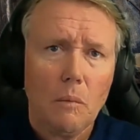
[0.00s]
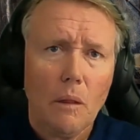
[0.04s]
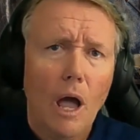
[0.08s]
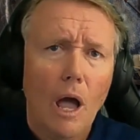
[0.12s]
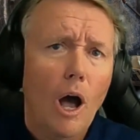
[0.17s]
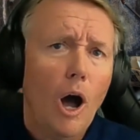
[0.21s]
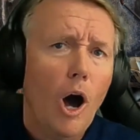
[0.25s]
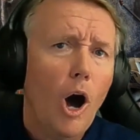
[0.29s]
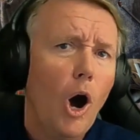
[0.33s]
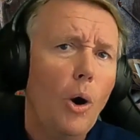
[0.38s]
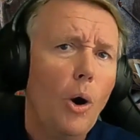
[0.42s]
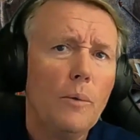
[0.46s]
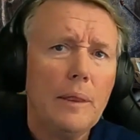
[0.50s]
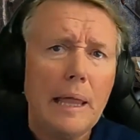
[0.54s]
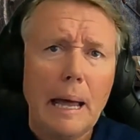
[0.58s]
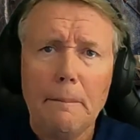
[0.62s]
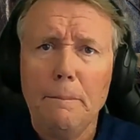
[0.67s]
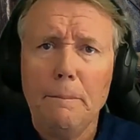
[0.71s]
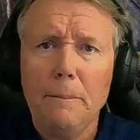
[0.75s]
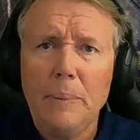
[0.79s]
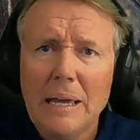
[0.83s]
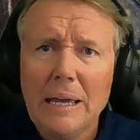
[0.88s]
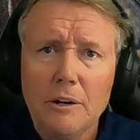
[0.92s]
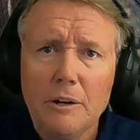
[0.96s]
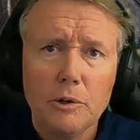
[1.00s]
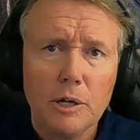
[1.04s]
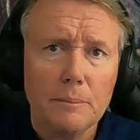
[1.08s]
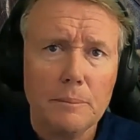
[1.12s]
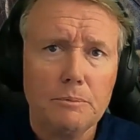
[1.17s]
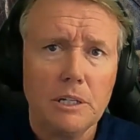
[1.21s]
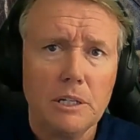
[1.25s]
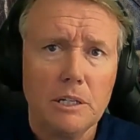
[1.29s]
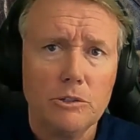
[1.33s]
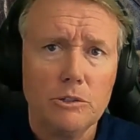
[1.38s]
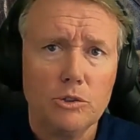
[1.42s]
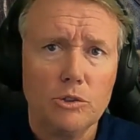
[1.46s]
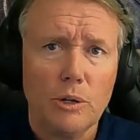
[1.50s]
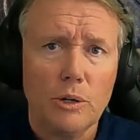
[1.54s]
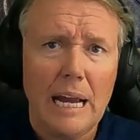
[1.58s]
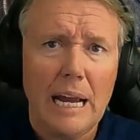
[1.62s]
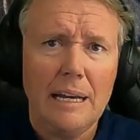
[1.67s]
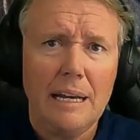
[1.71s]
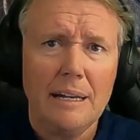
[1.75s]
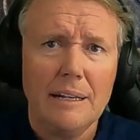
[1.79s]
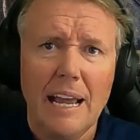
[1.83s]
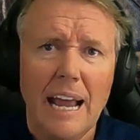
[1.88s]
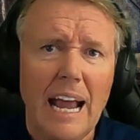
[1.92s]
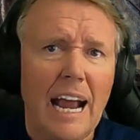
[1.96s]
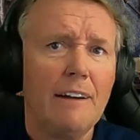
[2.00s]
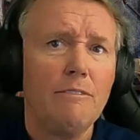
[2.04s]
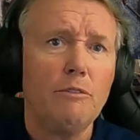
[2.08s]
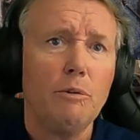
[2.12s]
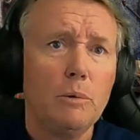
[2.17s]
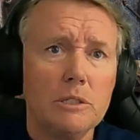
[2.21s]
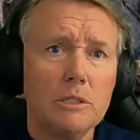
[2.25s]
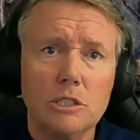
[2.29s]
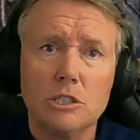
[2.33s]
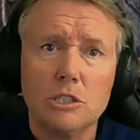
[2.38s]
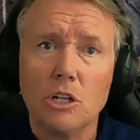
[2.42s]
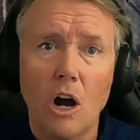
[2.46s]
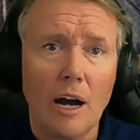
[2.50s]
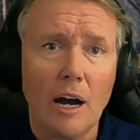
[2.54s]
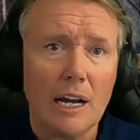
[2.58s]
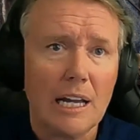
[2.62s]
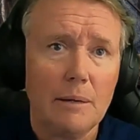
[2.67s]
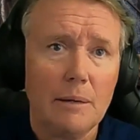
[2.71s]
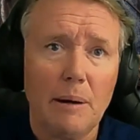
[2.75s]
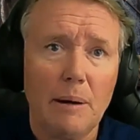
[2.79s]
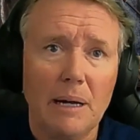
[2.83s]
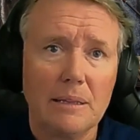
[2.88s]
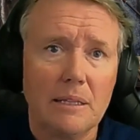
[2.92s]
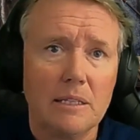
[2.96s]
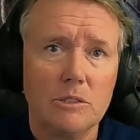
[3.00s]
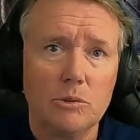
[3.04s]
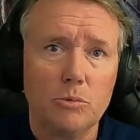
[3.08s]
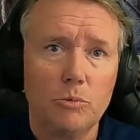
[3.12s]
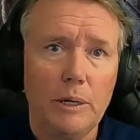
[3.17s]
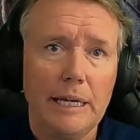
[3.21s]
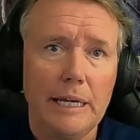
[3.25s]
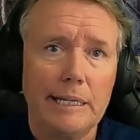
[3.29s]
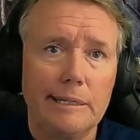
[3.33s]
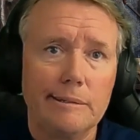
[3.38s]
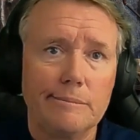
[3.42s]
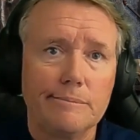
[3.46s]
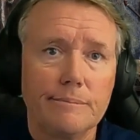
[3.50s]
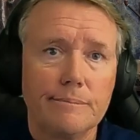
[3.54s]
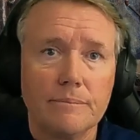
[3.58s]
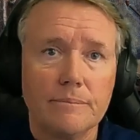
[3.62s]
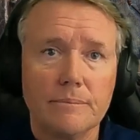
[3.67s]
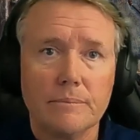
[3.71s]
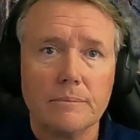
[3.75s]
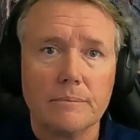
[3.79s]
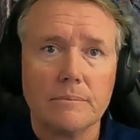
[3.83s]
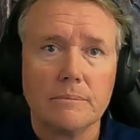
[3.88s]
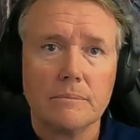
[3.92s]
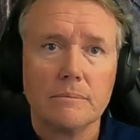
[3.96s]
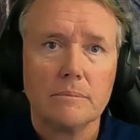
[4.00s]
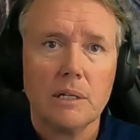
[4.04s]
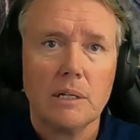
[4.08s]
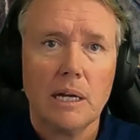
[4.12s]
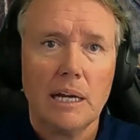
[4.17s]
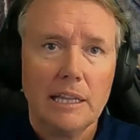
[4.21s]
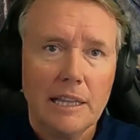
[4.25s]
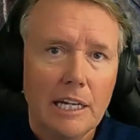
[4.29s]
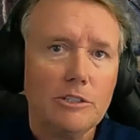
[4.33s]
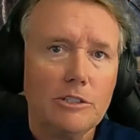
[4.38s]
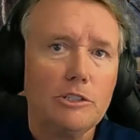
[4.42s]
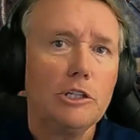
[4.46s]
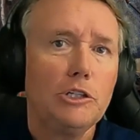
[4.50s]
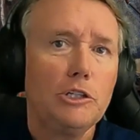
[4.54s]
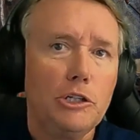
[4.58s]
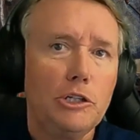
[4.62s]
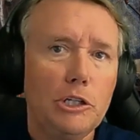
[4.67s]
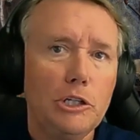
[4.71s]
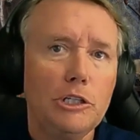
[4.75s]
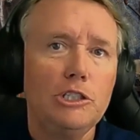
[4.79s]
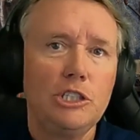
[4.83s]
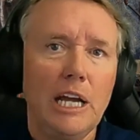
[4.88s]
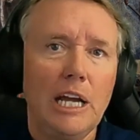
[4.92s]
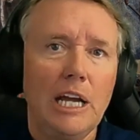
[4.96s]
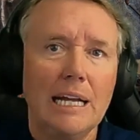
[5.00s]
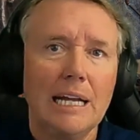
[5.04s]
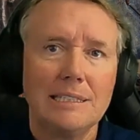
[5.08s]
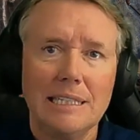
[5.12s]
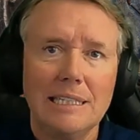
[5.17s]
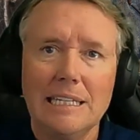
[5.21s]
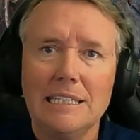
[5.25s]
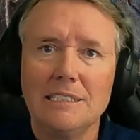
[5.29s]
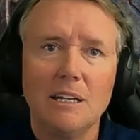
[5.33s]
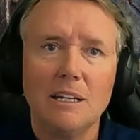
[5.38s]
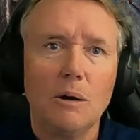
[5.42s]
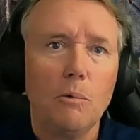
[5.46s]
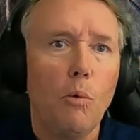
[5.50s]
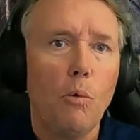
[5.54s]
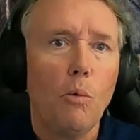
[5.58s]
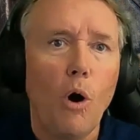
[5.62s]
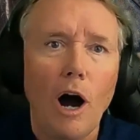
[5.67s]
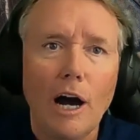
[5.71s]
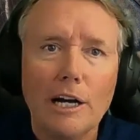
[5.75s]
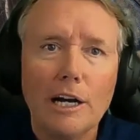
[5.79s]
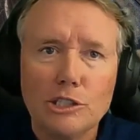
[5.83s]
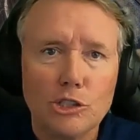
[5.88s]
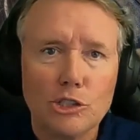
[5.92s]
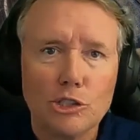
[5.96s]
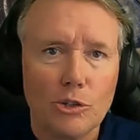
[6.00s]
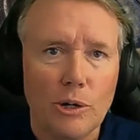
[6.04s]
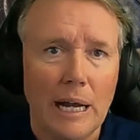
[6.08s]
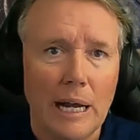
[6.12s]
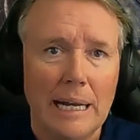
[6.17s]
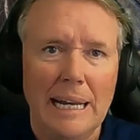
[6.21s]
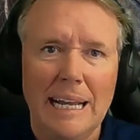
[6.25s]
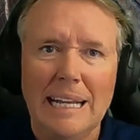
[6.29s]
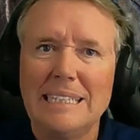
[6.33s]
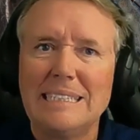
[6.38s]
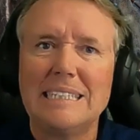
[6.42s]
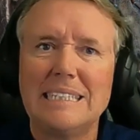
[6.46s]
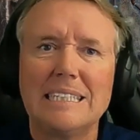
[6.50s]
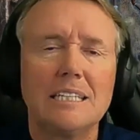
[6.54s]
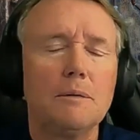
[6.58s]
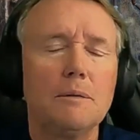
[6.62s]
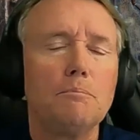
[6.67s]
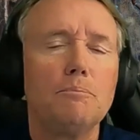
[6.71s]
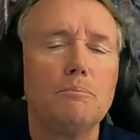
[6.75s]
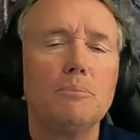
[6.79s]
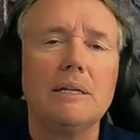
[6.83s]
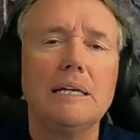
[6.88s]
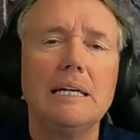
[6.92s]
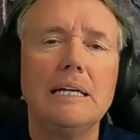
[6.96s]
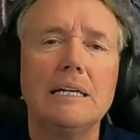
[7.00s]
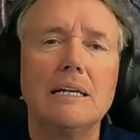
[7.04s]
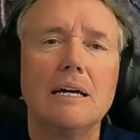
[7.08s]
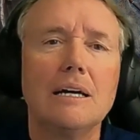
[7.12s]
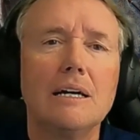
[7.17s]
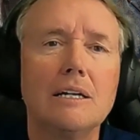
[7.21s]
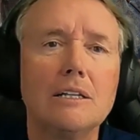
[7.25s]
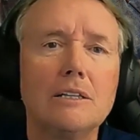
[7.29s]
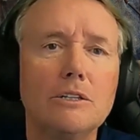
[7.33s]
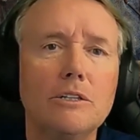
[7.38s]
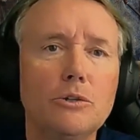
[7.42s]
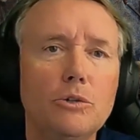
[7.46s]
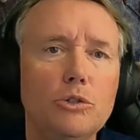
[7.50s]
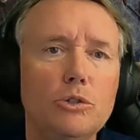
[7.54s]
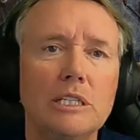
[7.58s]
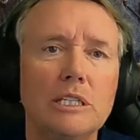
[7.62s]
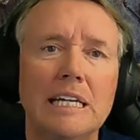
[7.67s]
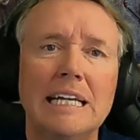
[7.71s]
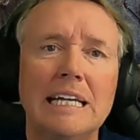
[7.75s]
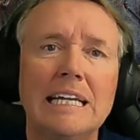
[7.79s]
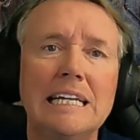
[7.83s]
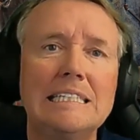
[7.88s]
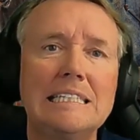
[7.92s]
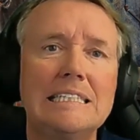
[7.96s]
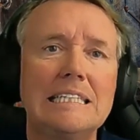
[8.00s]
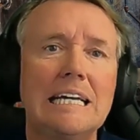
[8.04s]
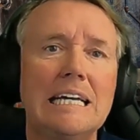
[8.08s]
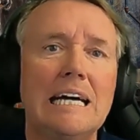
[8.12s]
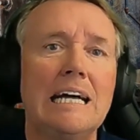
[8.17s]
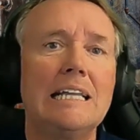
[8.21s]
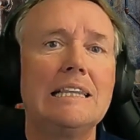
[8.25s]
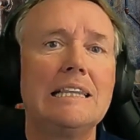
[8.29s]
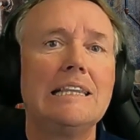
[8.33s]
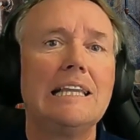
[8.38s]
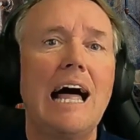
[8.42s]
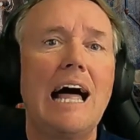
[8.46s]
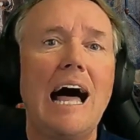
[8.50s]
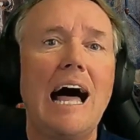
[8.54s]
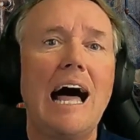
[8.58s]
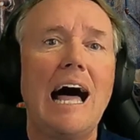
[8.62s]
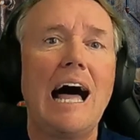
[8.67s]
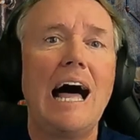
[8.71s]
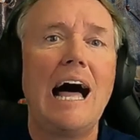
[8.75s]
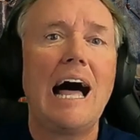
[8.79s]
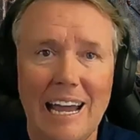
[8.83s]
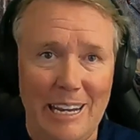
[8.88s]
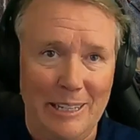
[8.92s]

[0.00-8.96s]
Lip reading: Oh, and that big crypto trade everyone's talking about this week, there's a good chance it's a wash trade. It's a complete illusion. It's a lie.